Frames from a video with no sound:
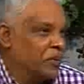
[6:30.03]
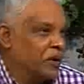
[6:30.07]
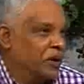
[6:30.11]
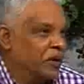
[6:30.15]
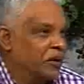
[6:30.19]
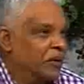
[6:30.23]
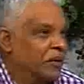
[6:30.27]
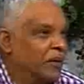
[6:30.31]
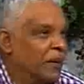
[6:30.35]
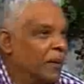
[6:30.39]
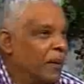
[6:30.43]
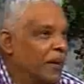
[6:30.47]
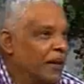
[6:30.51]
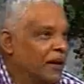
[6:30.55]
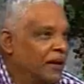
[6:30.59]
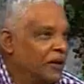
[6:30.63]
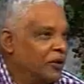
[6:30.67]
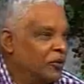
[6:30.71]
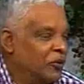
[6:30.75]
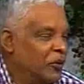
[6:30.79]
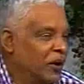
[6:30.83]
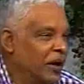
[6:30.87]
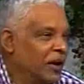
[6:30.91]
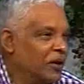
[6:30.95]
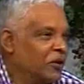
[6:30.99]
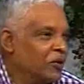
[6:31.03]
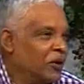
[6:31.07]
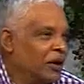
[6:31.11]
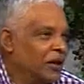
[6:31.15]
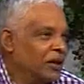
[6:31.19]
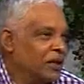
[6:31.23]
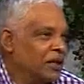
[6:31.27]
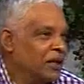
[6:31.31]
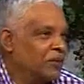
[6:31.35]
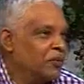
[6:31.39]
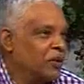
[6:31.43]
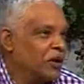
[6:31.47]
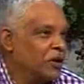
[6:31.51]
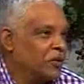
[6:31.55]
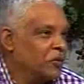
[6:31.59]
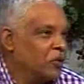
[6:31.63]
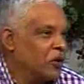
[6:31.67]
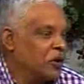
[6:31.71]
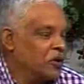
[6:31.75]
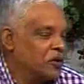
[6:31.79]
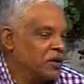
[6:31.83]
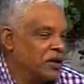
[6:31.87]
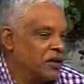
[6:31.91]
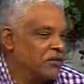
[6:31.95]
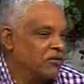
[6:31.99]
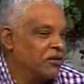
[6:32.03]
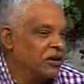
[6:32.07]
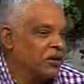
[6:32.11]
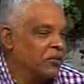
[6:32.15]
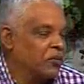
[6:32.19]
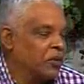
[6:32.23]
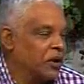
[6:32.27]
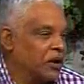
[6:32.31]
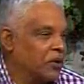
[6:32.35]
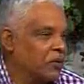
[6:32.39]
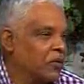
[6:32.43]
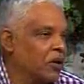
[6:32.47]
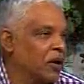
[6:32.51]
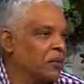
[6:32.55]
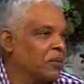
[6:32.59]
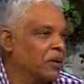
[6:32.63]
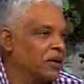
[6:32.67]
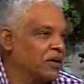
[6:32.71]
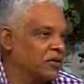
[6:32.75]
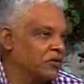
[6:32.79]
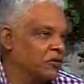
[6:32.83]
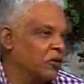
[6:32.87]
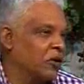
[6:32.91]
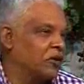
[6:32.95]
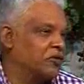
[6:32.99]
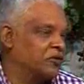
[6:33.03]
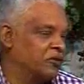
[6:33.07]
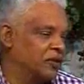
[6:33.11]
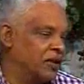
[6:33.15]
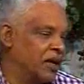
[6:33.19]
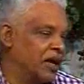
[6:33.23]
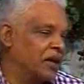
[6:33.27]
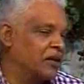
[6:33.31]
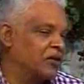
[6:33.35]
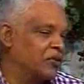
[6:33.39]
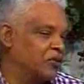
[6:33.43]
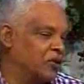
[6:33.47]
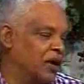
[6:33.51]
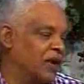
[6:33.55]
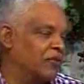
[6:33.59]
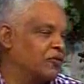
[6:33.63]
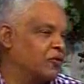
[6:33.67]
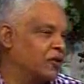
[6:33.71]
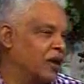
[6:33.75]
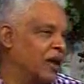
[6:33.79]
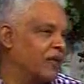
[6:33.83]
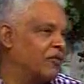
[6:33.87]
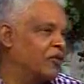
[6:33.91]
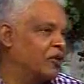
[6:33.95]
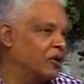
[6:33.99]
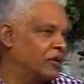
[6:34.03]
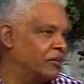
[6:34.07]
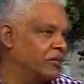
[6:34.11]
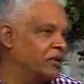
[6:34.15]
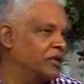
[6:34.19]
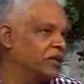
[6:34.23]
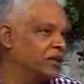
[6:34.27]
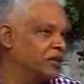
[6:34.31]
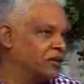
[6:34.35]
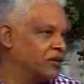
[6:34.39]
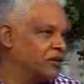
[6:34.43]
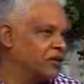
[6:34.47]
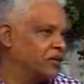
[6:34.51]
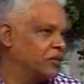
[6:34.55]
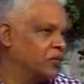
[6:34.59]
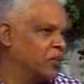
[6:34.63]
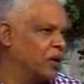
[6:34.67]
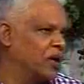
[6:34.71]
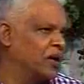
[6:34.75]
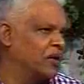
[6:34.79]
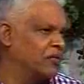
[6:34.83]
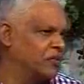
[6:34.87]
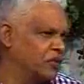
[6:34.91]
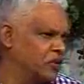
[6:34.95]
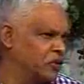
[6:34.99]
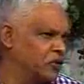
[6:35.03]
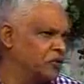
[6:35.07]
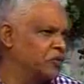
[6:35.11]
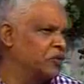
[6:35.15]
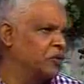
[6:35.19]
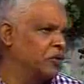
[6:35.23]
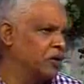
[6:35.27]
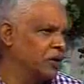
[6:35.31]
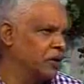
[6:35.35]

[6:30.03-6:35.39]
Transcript: You know, you can eat what you want, you can drink what you want, but it's also that you have to have your limitations in whatever you do.